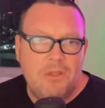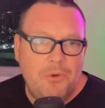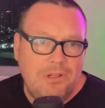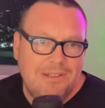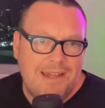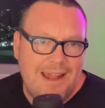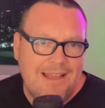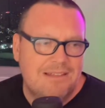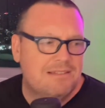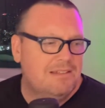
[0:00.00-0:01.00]
we looked at
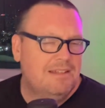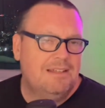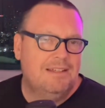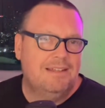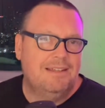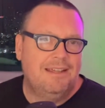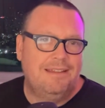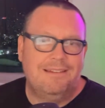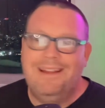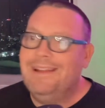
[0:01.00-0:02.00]
Hex, and
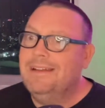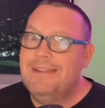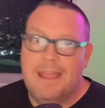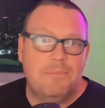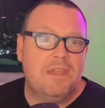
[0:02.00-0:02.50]
there ain't a damn